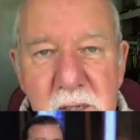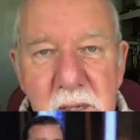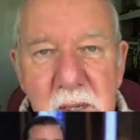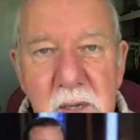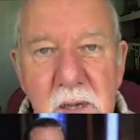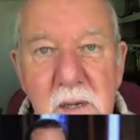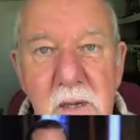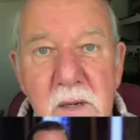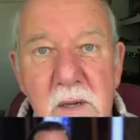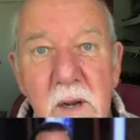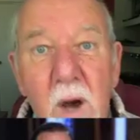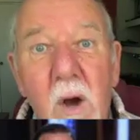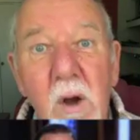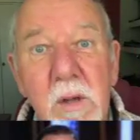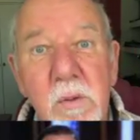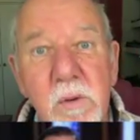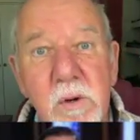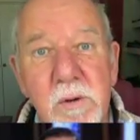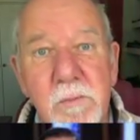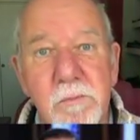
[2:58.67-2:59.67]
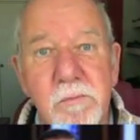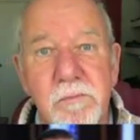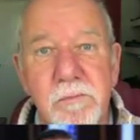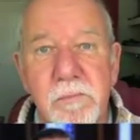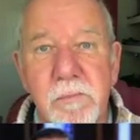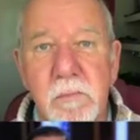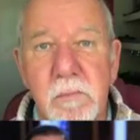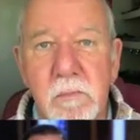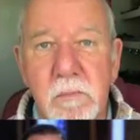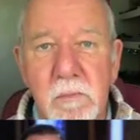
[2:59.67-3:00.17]
in Hollywood
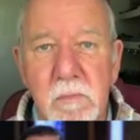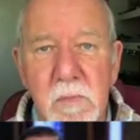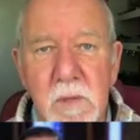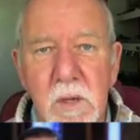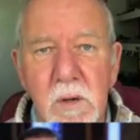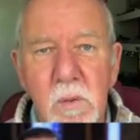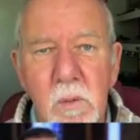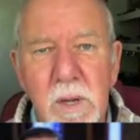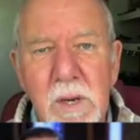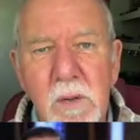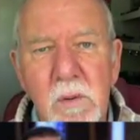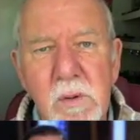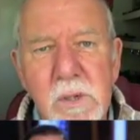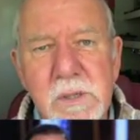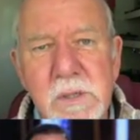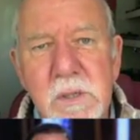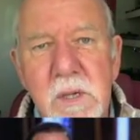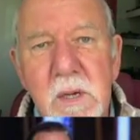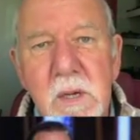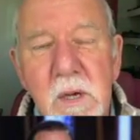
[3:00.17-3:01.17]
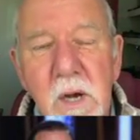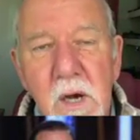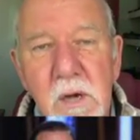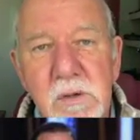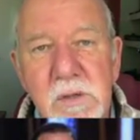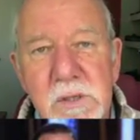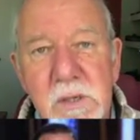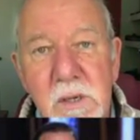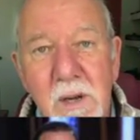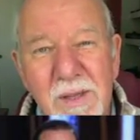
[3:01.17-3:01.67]
when he was
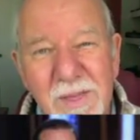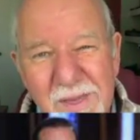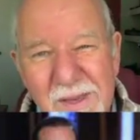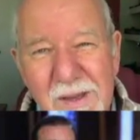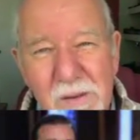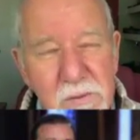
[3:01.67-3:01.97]
hosting, I think it